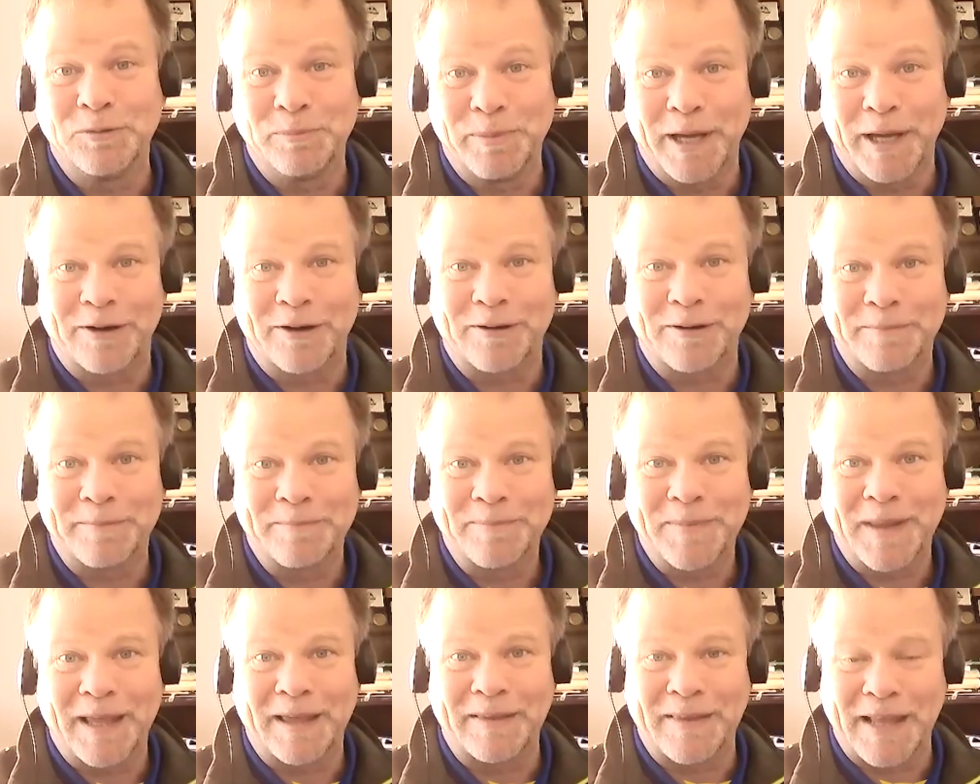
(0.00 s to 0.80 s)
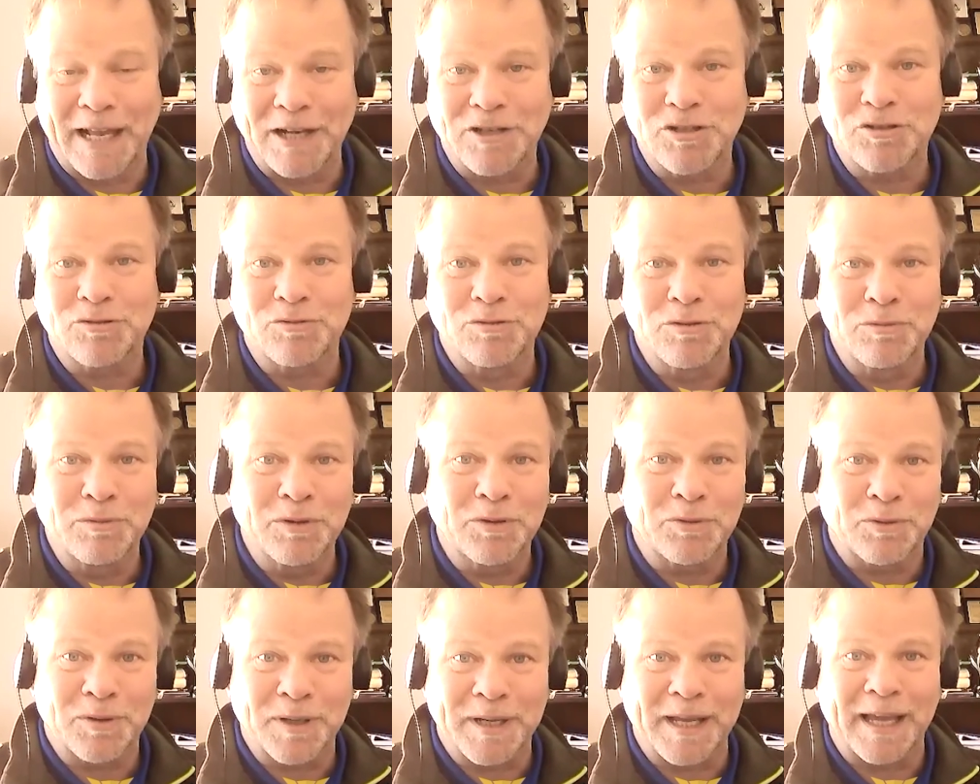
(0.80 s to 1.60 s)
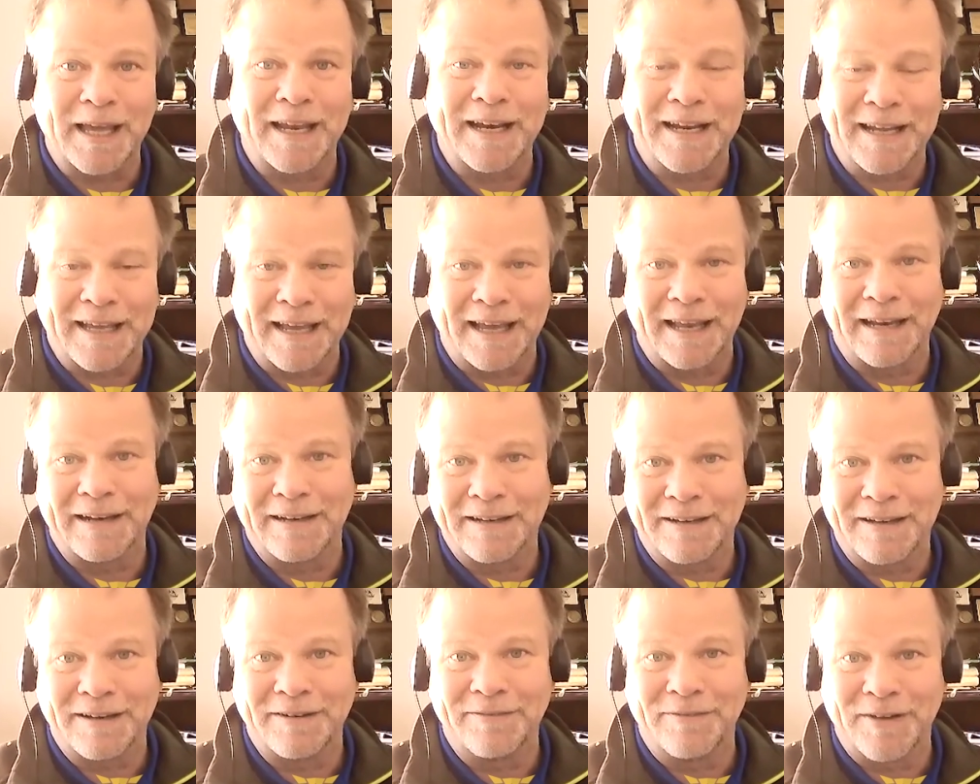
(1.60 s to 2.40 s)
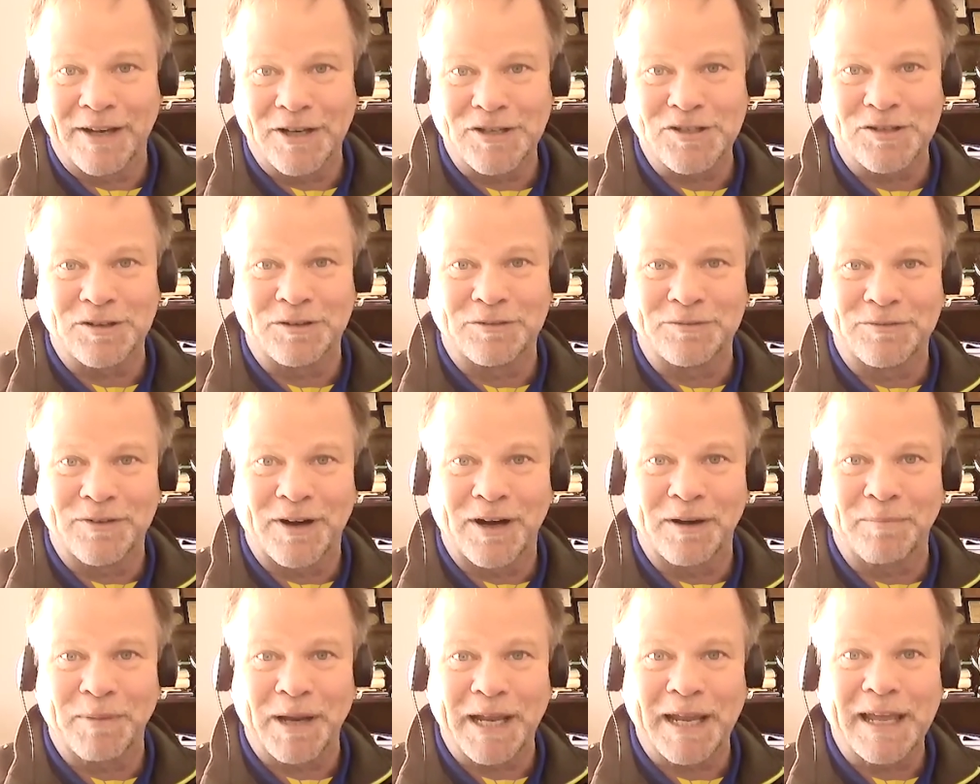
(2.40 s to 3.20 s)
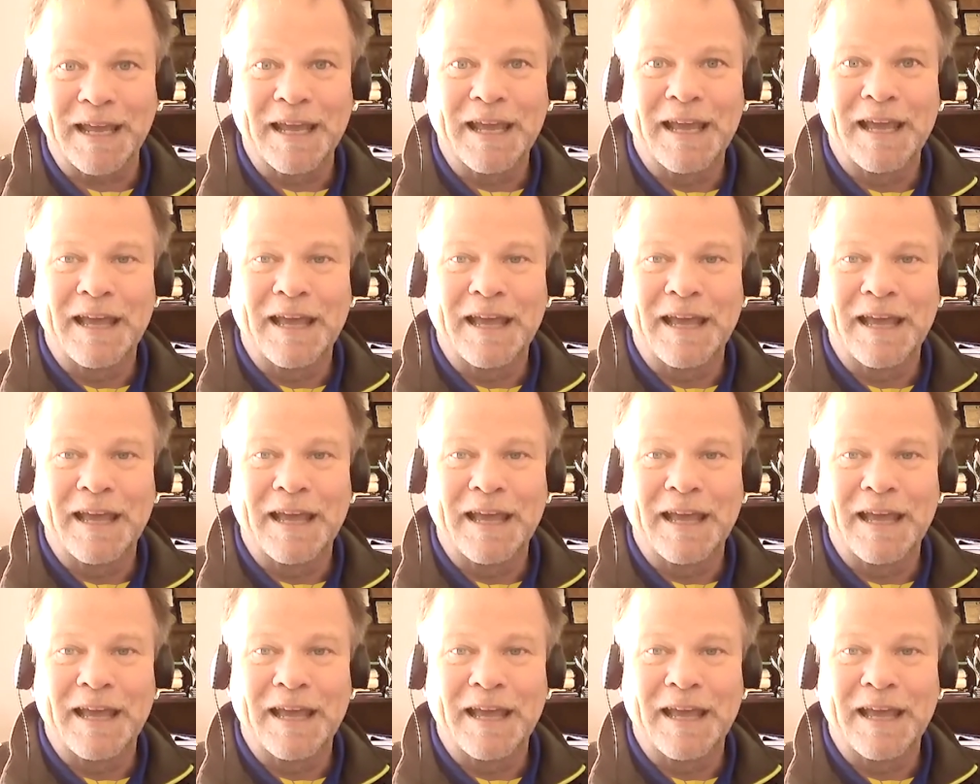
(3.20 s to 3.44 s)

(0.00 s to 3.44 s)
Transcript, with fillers: better. And that's true with organic and conventional farming.